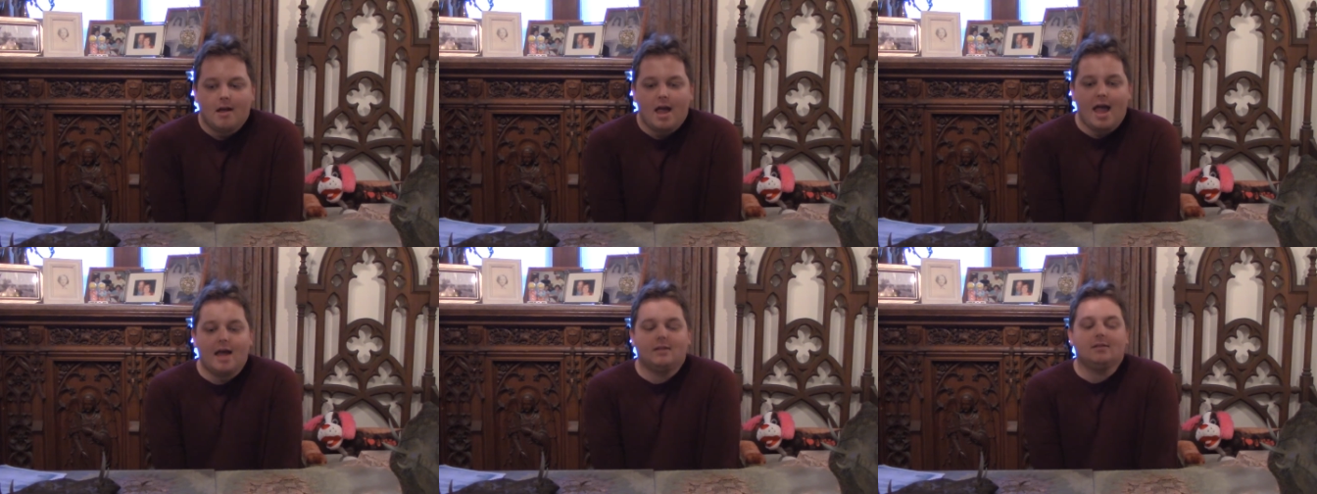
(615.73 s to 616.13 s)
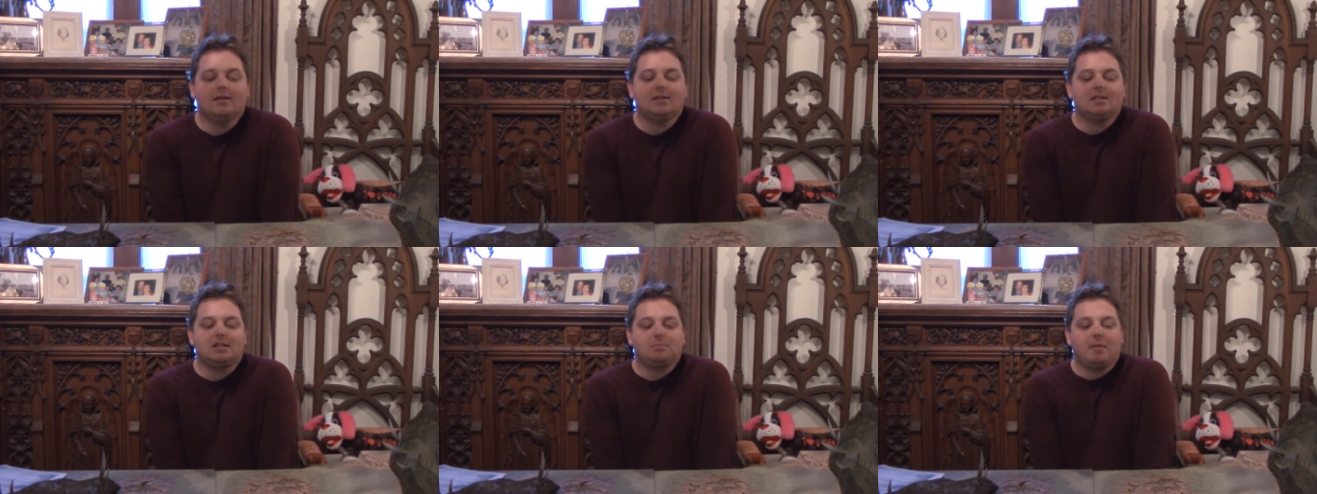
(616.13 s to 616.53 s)

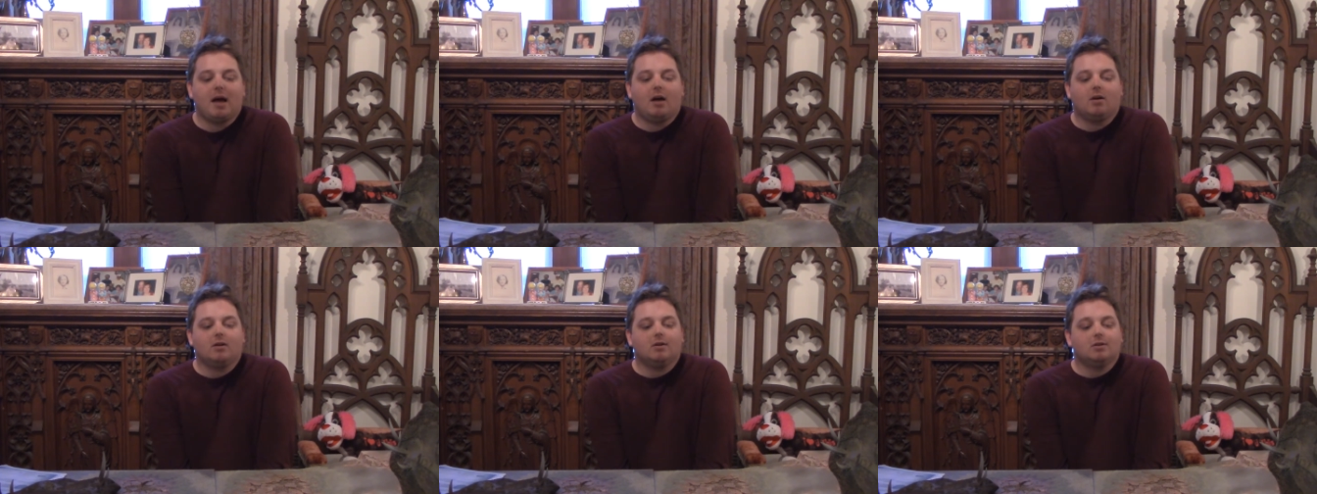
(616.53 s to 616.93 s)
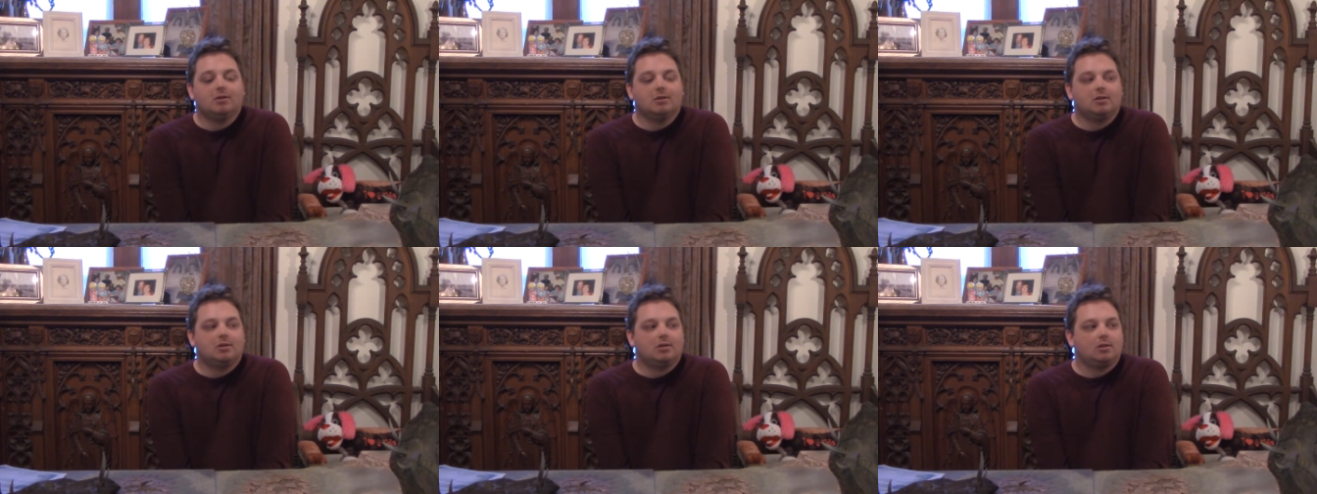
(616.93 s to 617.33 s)
Endless
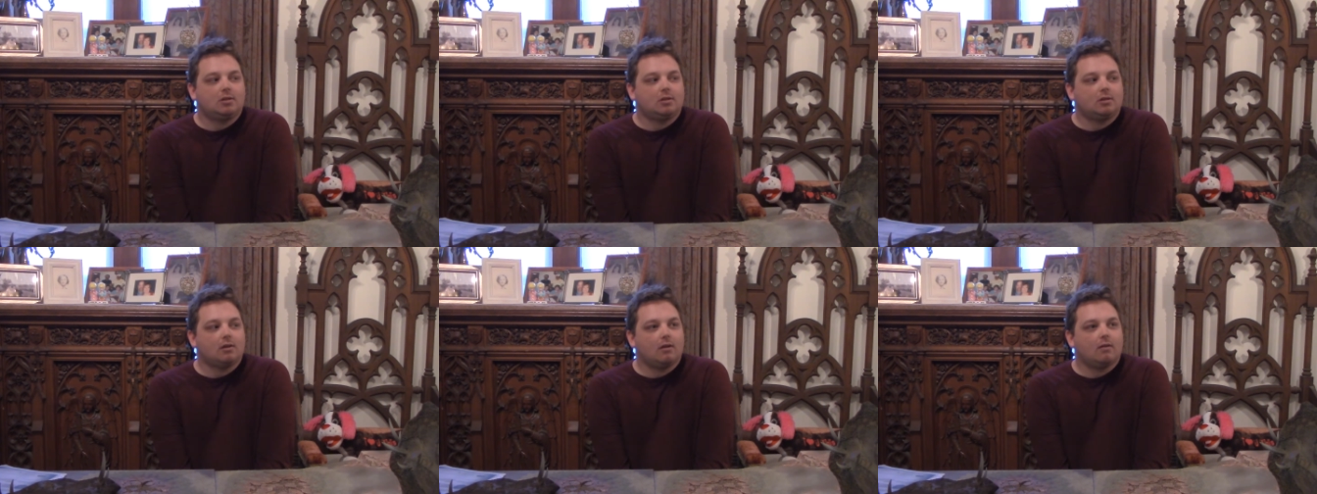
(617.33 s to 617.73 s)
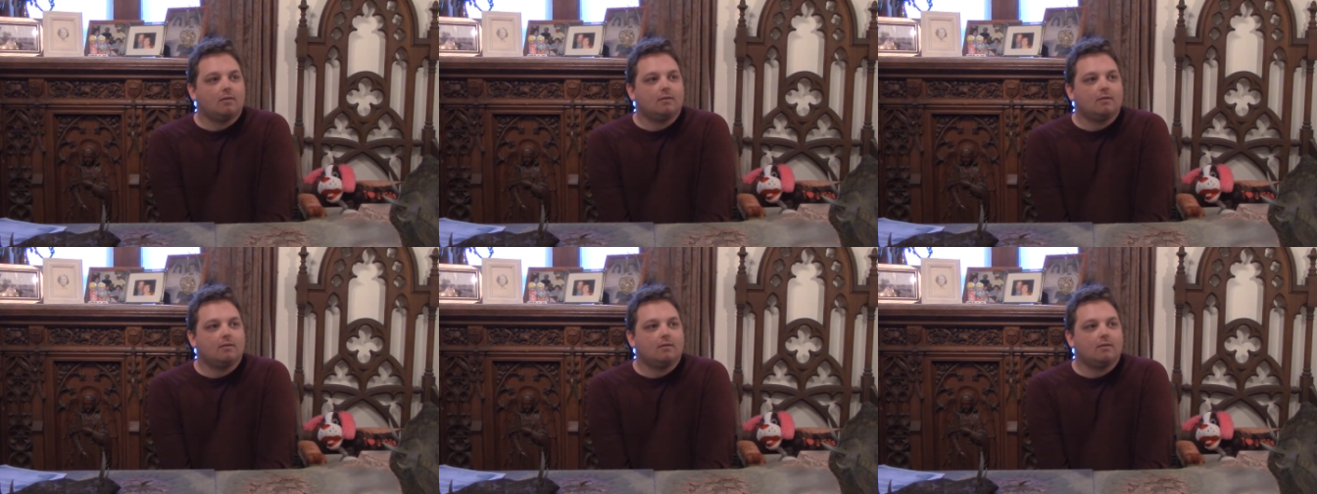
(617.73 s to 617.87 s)
spells,